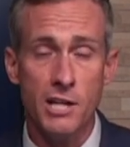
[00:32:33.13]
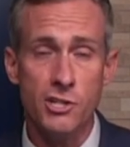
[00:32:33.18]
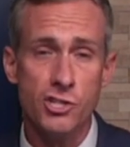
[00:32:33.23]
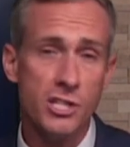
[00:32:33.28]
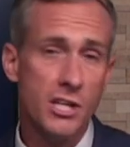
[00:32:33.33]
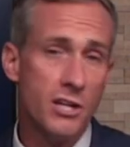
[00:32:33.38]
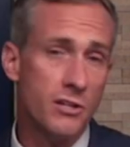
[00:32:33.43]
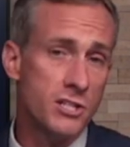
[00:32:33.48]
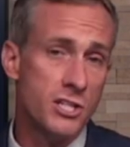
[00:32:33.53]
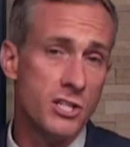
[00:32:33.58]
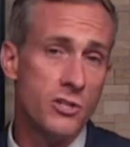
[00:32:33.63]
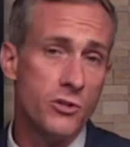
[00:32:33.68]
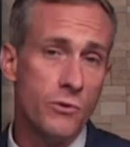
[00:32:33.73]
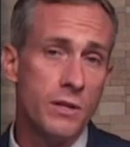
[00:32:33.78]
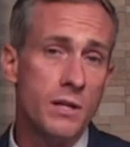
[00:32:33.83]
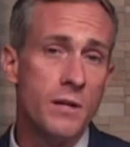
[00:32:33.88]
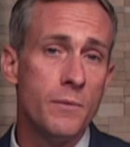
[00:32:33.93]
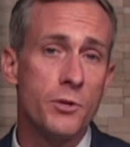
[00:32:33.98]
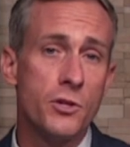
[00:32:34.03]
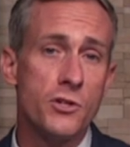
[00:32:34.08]

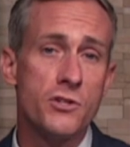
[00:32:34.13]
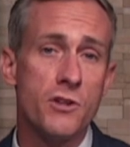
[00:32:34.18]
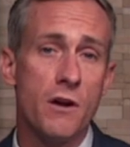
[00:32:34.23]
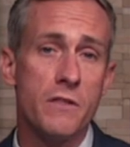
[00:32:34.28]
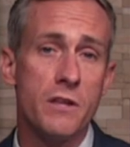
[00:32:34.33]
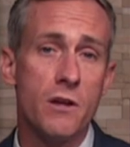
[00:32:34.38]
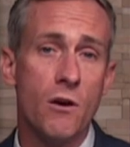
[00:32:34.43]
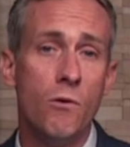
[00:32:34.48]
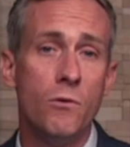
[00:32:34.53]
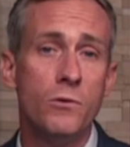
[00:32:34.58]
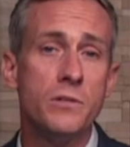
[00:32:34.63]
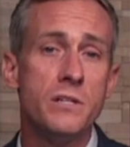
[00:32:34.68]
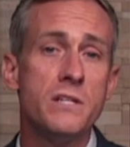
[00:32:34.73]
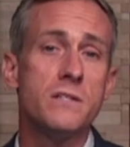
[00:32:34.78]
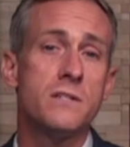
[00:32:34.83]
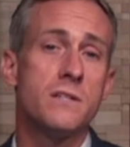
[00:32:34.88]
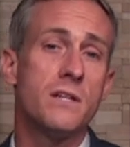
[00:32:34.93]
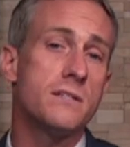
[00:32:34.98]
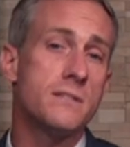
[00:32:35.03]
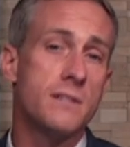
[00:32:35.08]
SGLT2 inhibitors are the
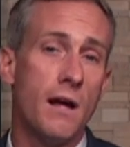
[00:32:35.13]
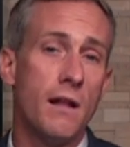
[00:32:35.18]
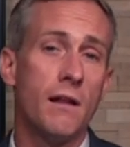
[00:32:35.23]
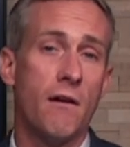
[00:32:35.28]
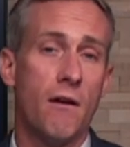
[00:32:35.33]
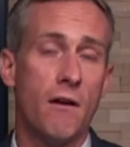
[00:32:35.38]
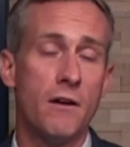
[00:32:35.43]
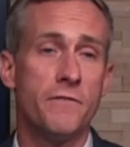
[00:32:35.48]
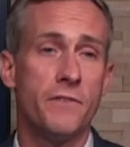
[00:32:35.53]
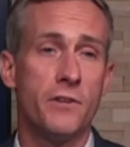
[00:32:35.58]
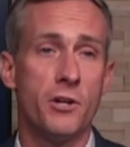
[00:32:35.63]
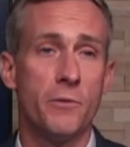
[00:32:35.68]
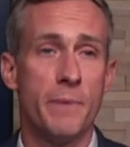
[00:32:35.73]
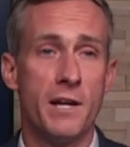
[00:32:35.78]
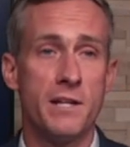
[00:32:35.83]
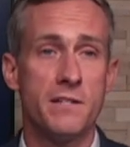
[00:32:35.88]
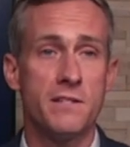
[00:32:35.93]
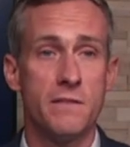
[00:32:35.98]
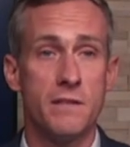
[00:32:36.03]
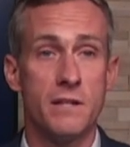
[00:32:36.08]
only systolic heart
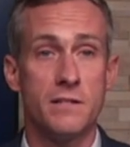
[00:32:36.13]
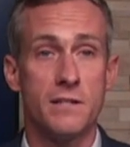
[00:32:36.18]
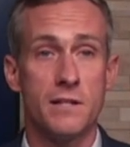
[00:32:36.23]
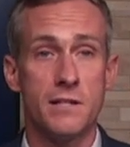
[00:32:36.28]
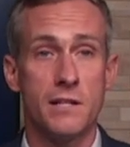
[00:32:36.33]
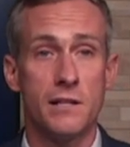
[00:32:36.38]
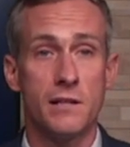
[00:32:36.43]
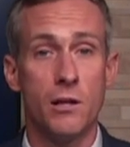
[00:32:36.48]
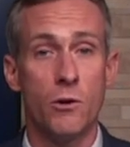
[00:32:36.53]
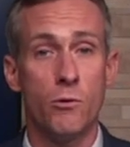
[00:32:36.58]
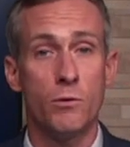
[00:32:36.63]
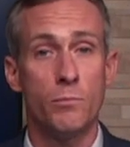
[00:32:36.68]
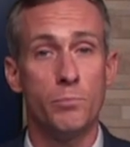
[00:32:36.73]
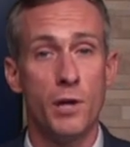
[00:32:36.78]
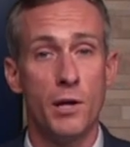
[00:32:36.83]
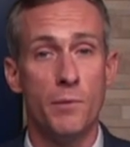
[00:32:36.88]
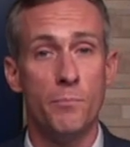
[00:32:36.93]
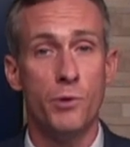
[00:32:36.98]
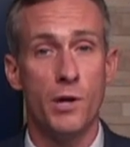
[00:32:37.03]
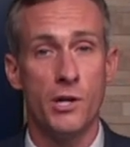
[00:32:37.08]
failure medicine that doesn't
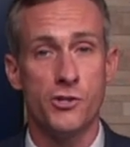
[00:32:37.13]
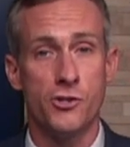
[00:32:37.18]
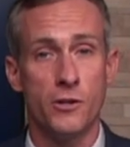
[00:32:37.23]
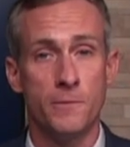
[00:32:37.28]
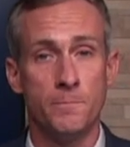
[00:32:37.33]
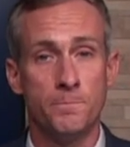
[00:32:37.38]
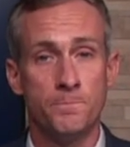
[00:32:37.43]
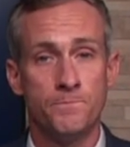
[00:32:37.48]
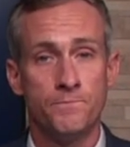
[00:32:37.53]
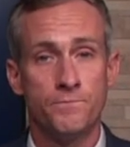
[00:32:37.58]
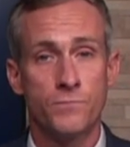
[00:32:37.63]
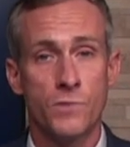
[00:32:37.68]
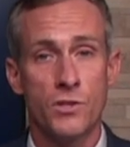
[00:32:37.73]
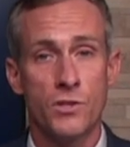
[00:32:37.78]
lower blood pressure.